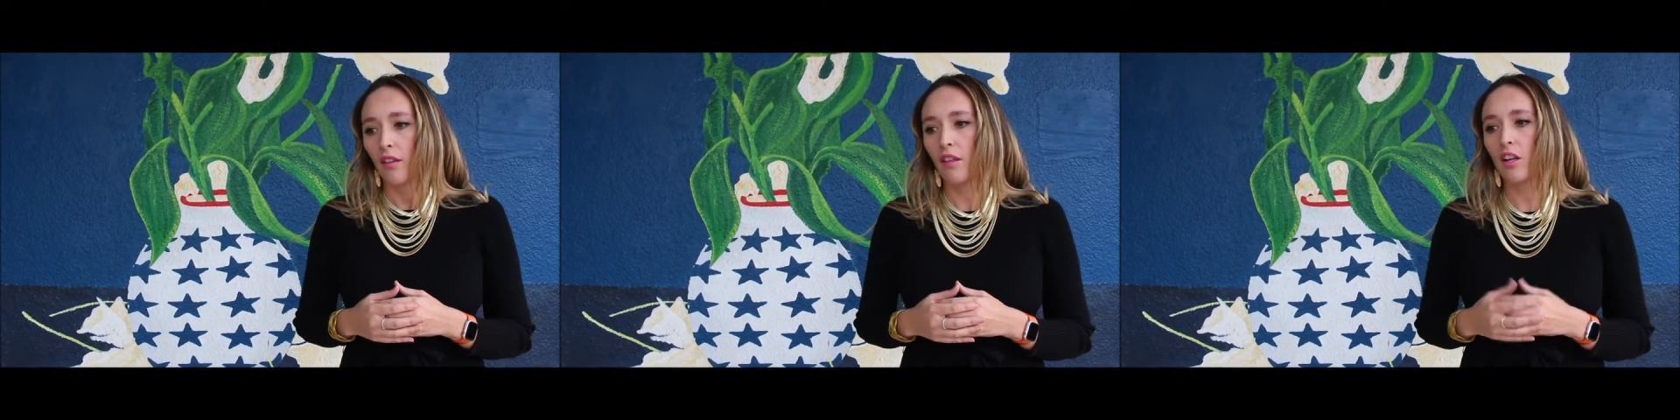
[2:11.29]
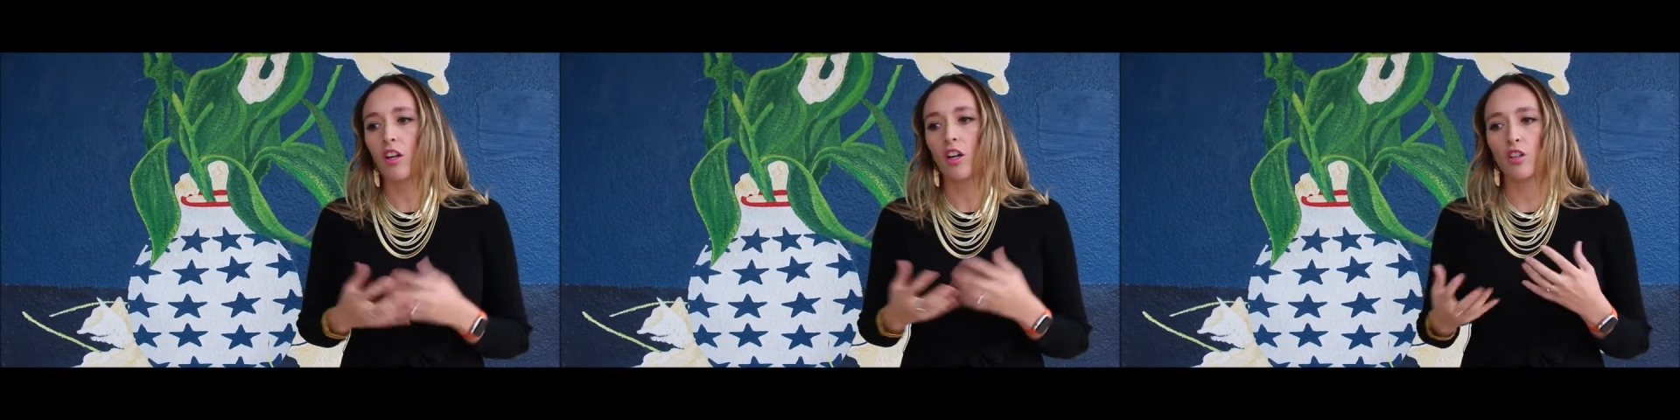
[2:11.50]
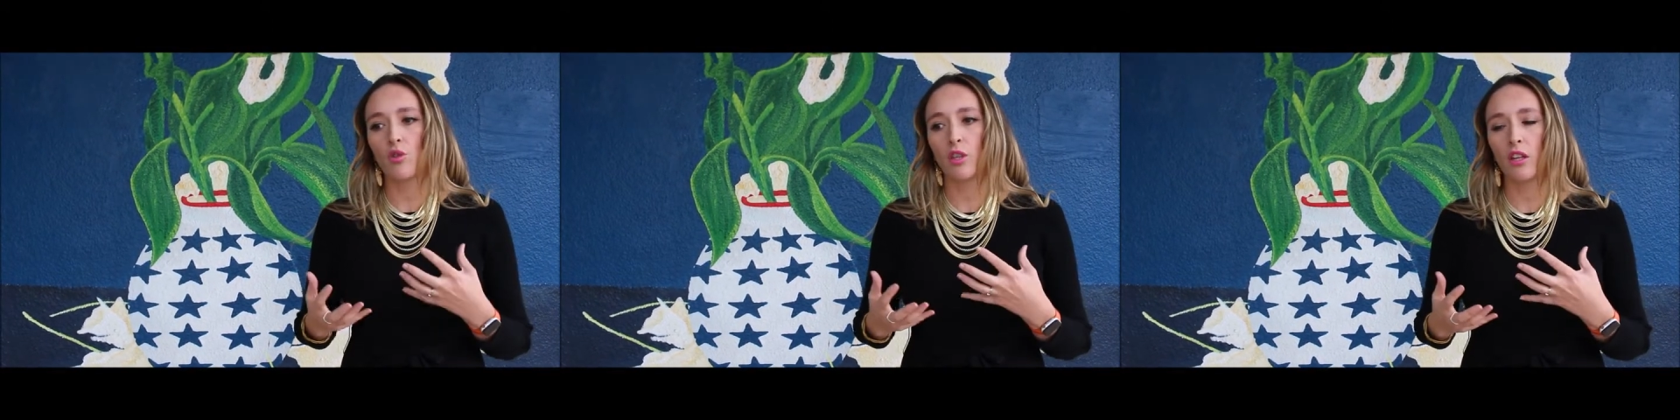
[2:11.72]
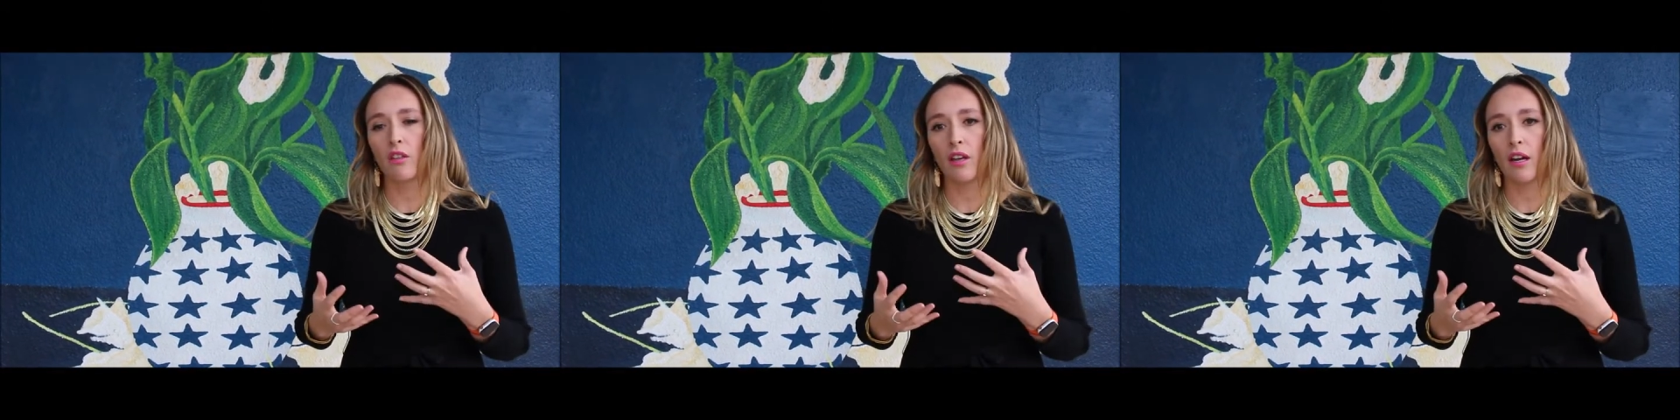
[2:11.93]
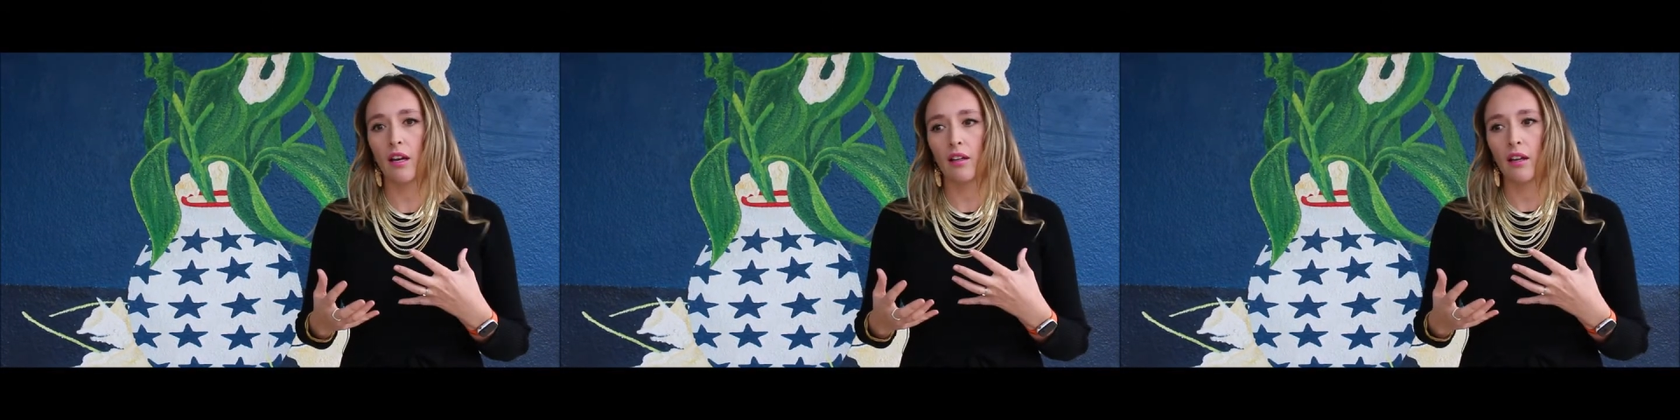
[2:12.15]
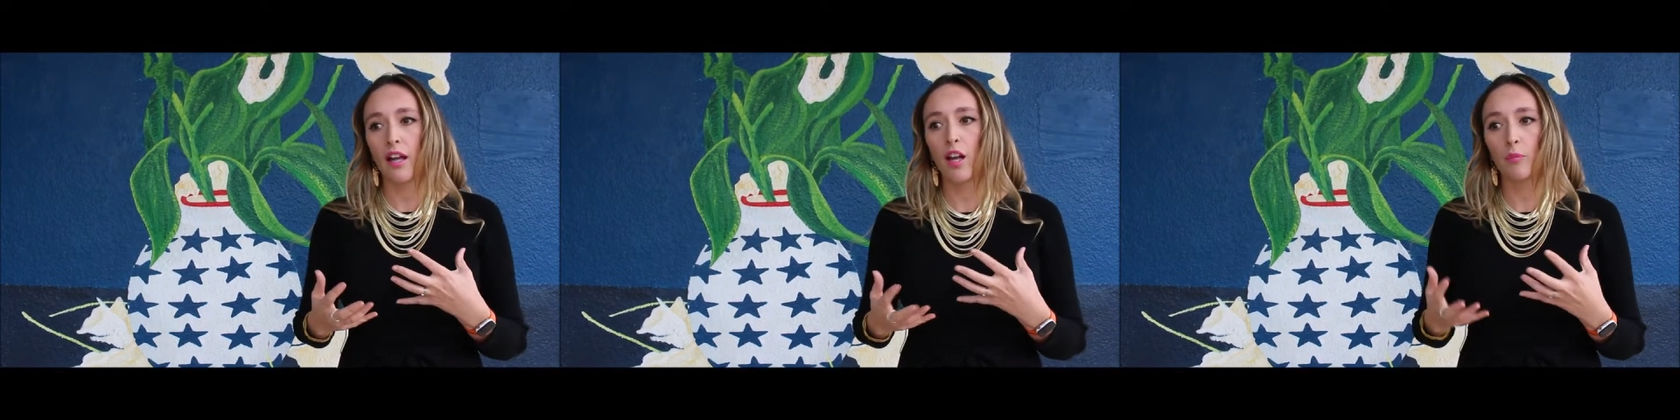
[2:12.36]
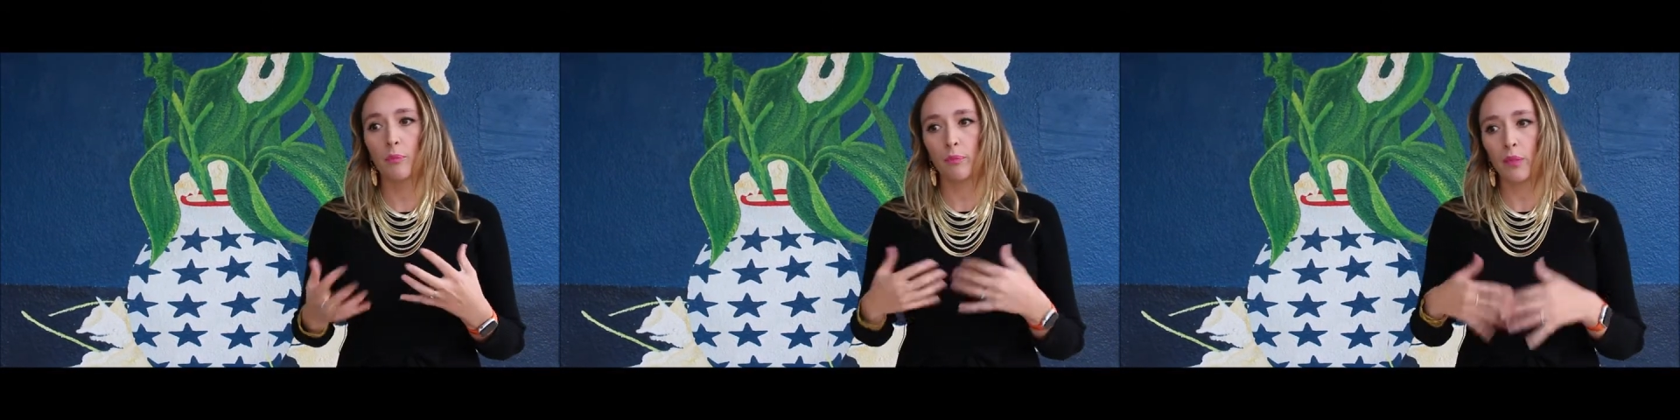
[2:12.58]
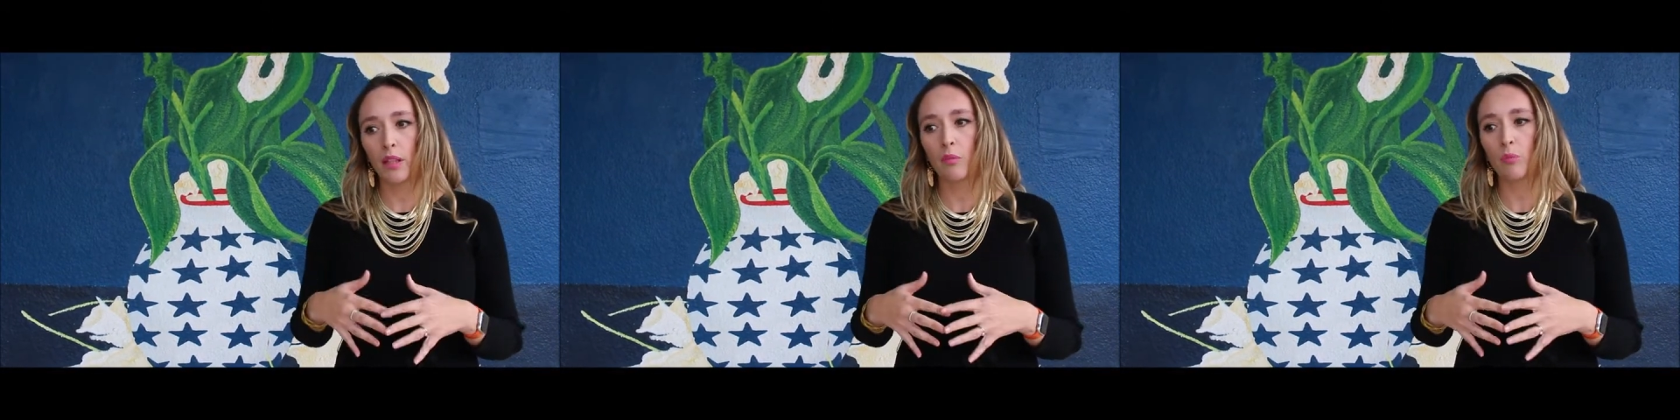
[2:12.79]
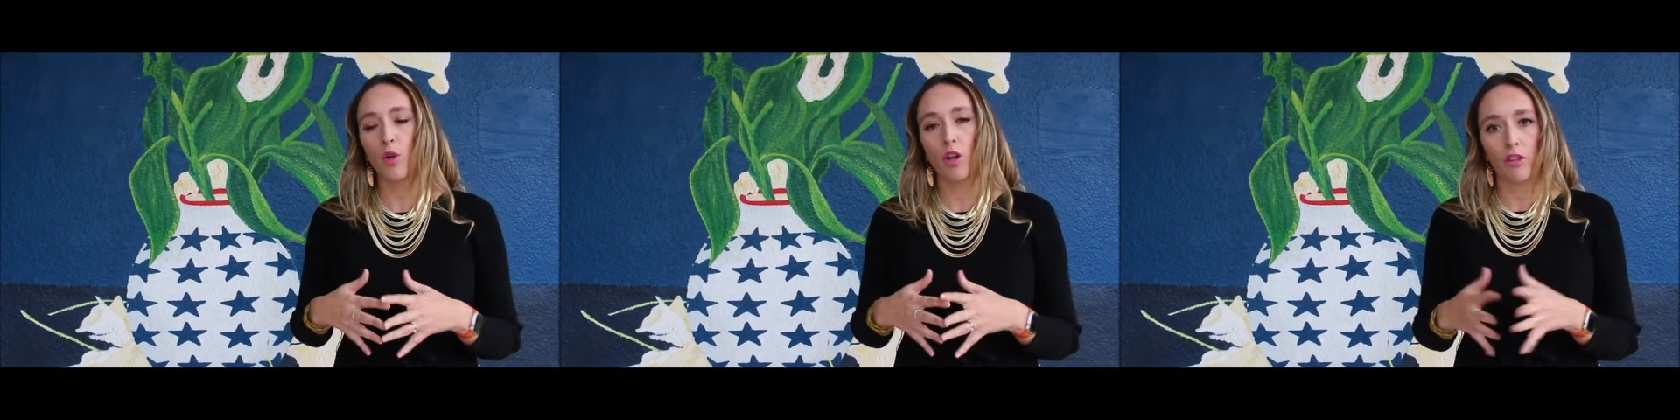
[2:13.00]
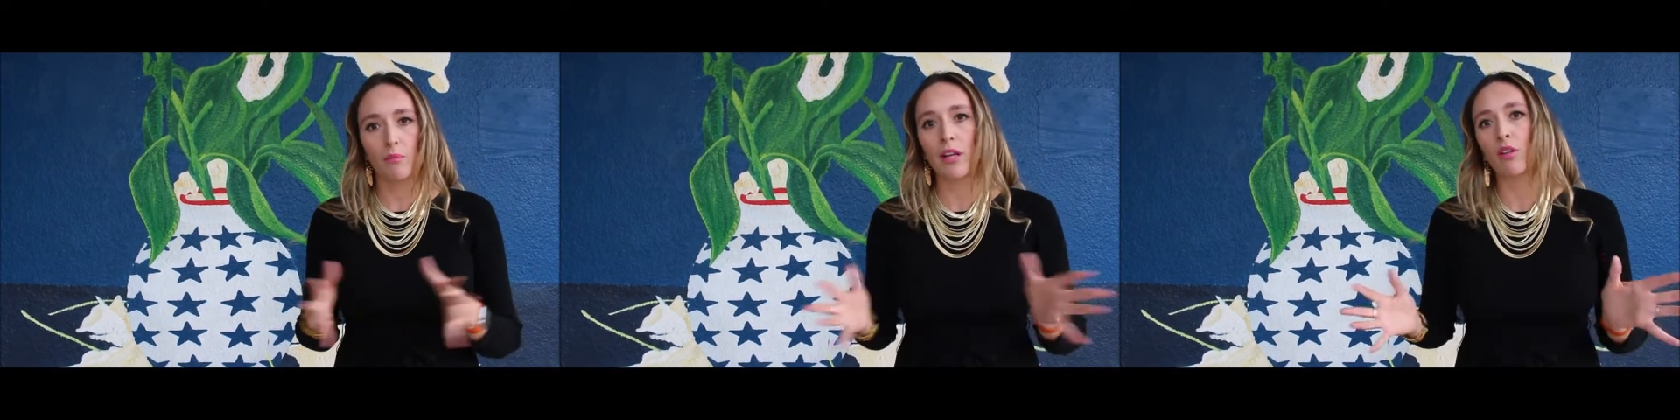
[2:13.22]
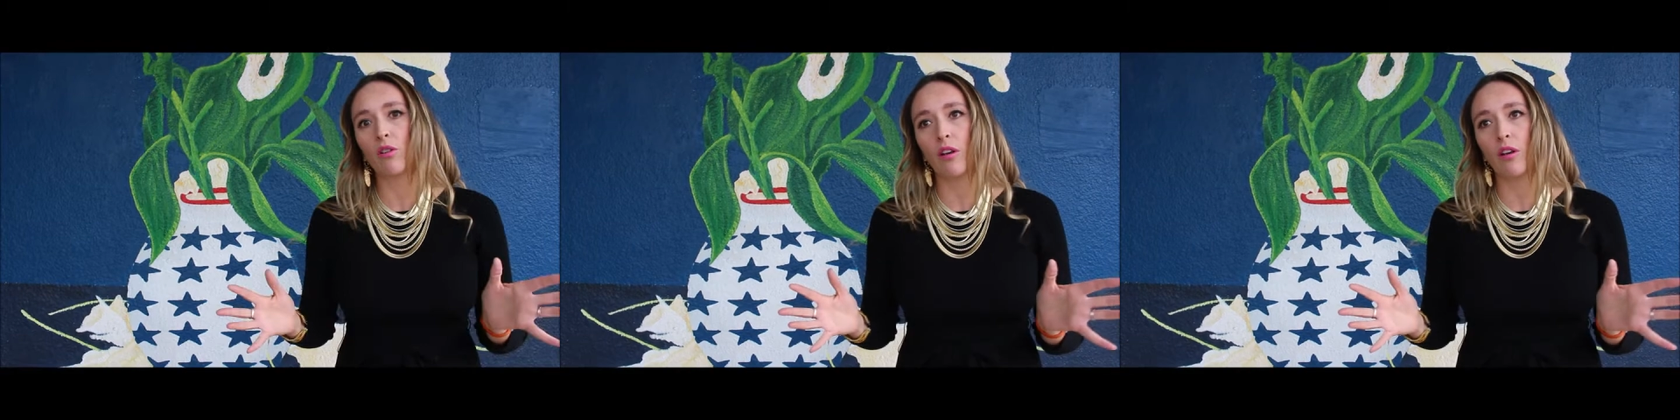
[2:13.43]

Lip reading: the country that helped me broaden my